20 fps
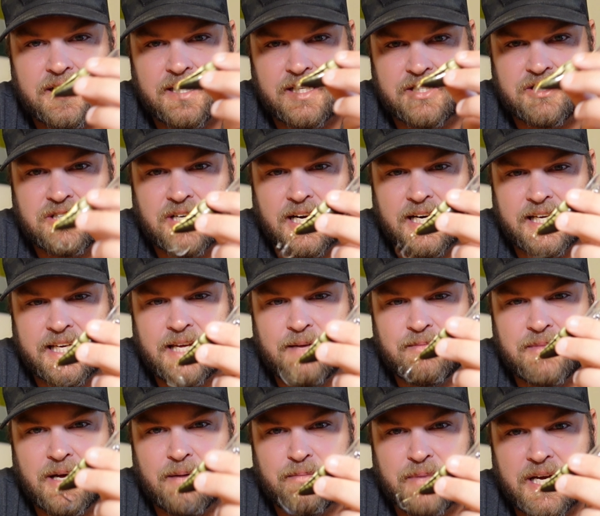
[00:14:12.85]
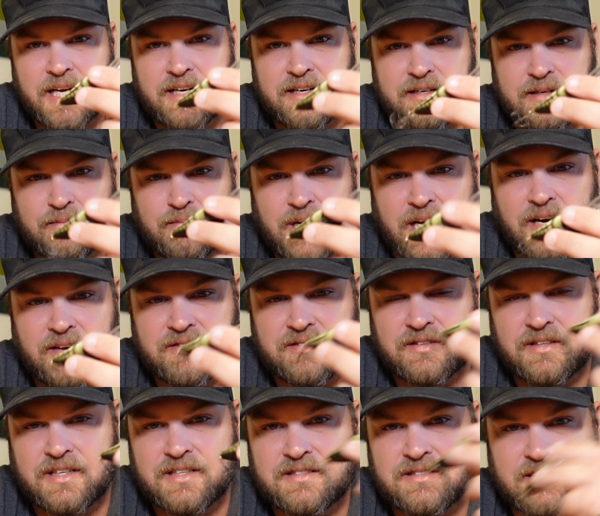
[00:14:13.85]
is trying to keep that bait in their mouth
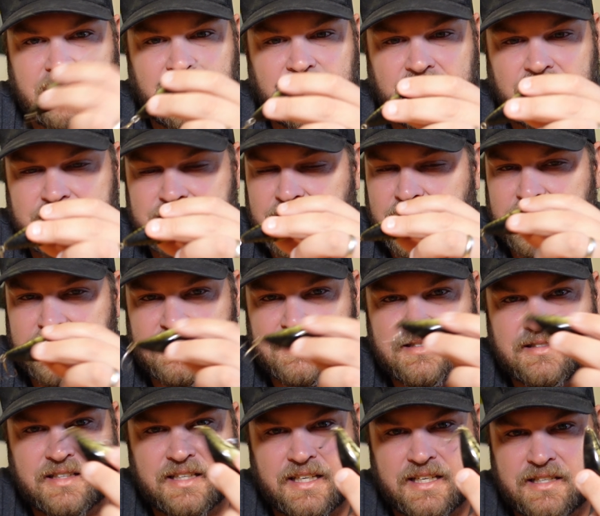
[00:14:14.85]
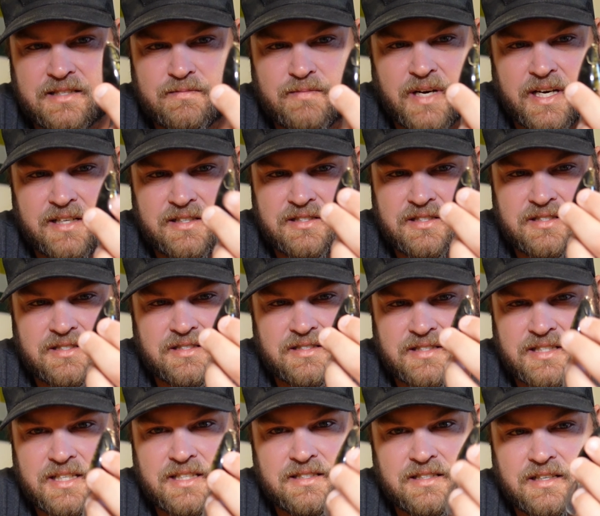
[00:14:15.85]
so they ain't slinging it, because they can sling these baits just
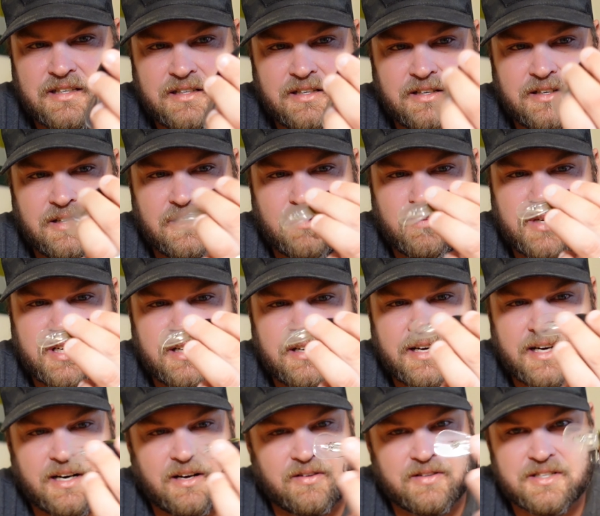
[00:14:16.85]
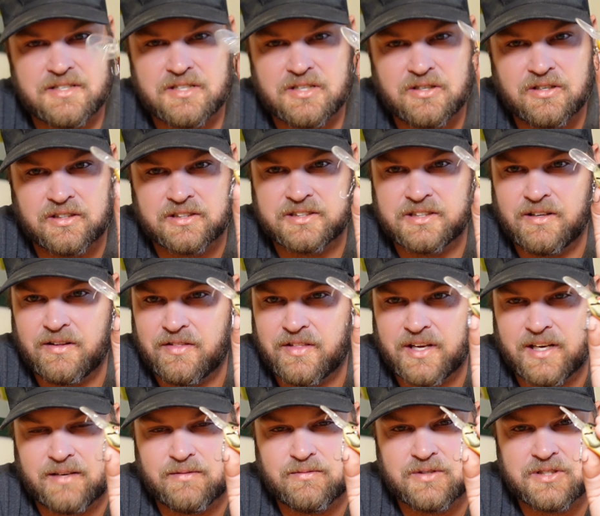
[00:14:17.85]
as easy. You got all these hooks and you
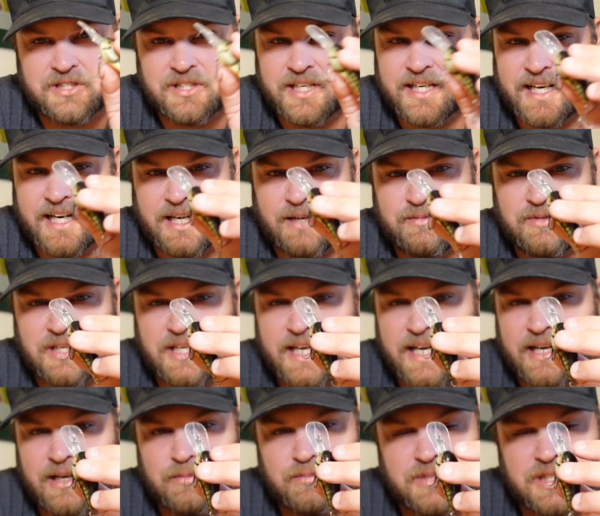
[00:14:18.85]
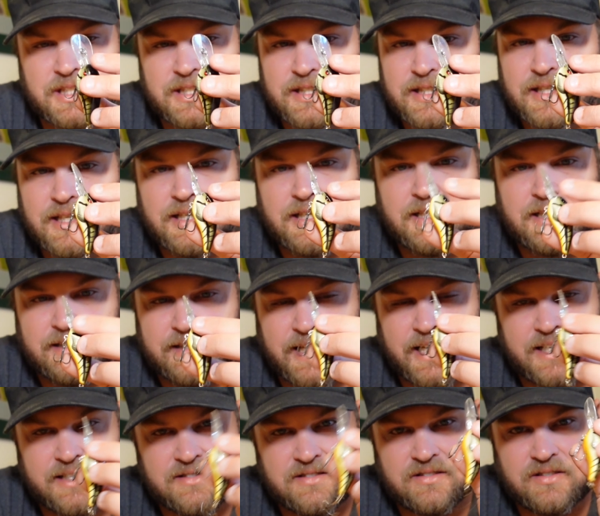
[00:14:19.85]
think once you got them, but
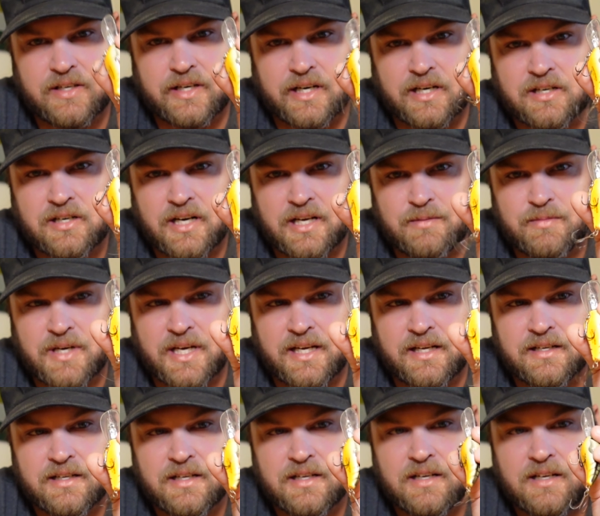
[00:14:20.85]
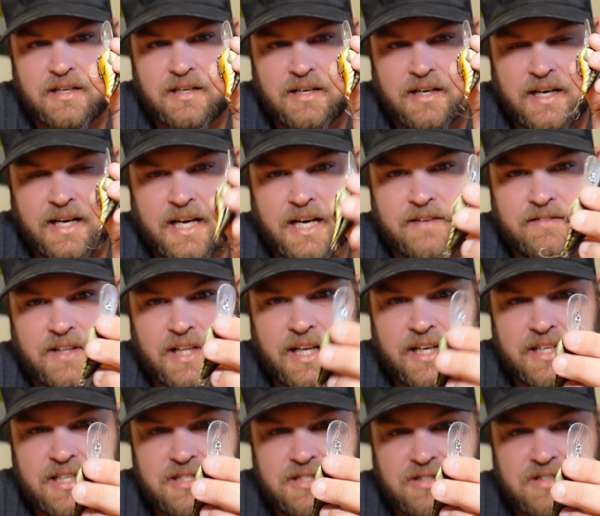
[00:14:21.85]
they can sling a crankbait a heck of a
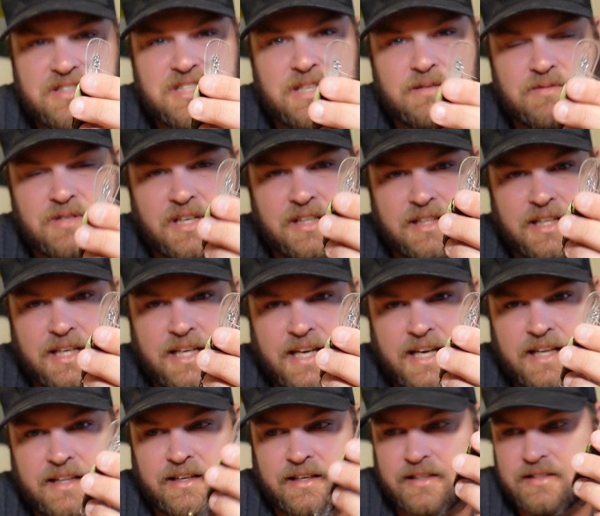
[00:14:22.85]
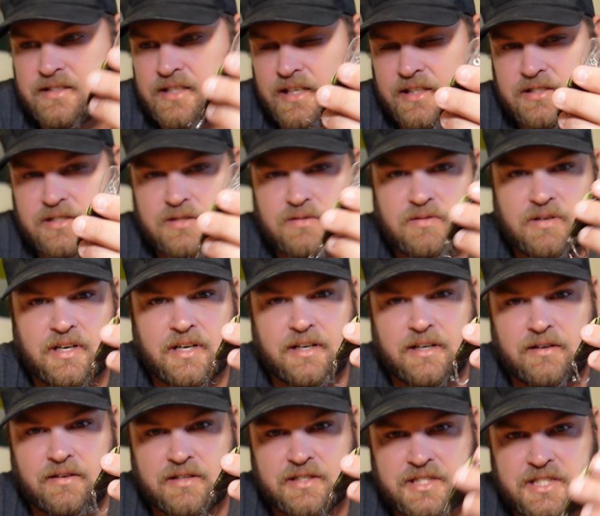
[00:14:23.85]
lot easier, it seems like, than they can like a Texas
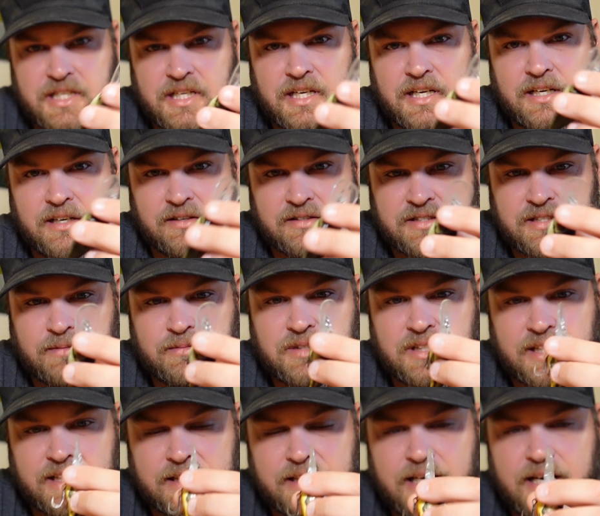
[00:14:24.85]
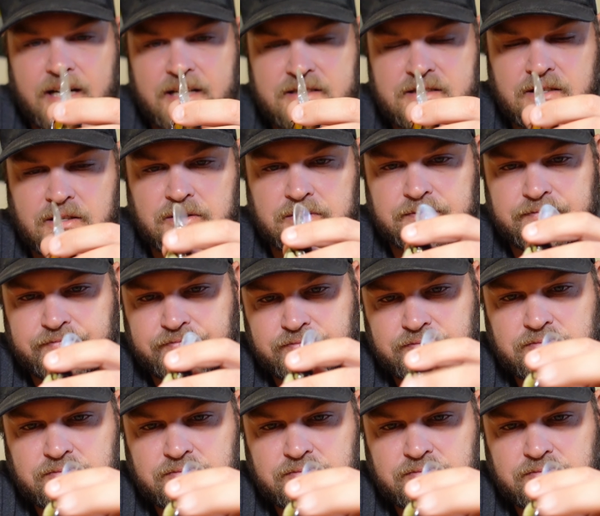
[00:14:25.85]
rig or a jig or something like that. So